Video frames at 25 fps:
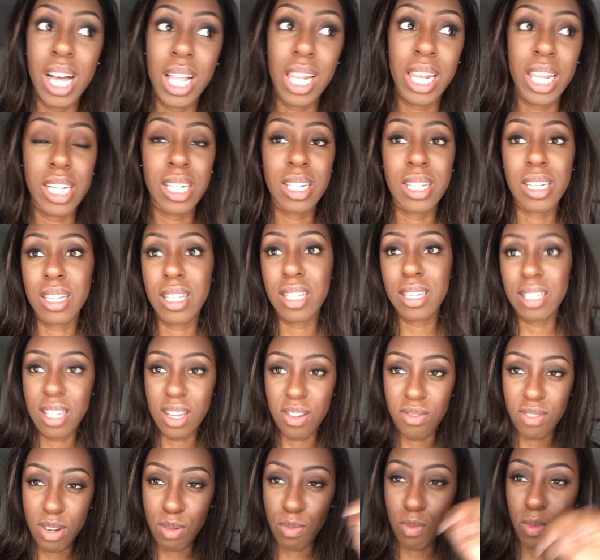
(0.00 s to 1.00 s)
later this
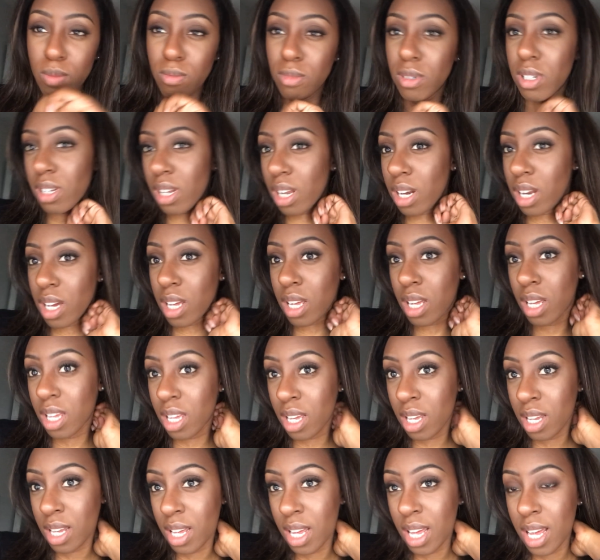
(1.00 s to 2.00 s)
evening. I'm
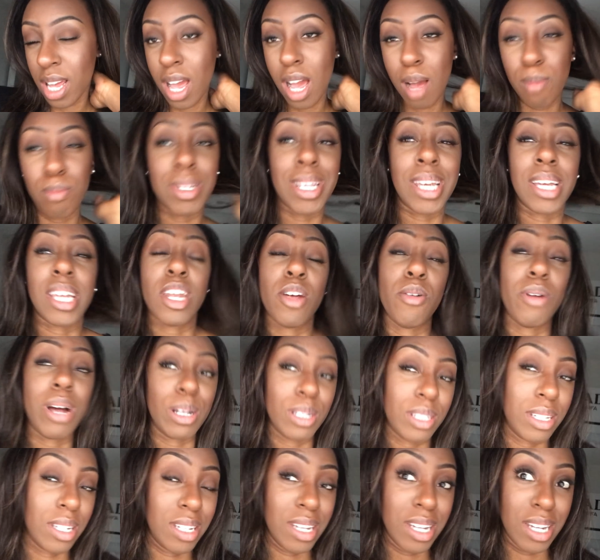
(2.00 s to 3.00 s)
taking her
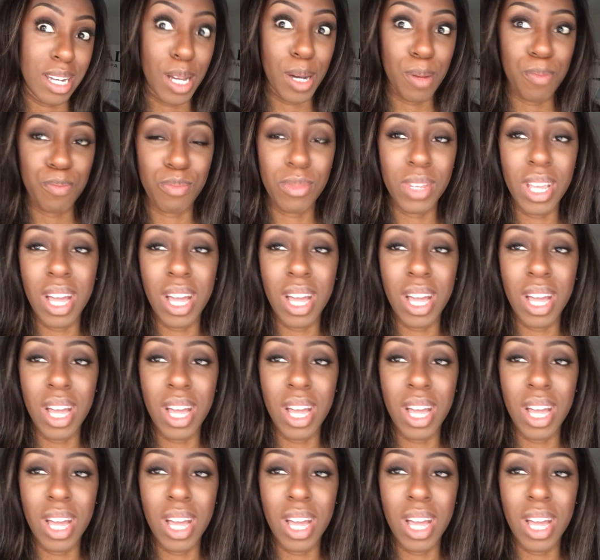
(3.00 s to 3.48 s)
out to dinner.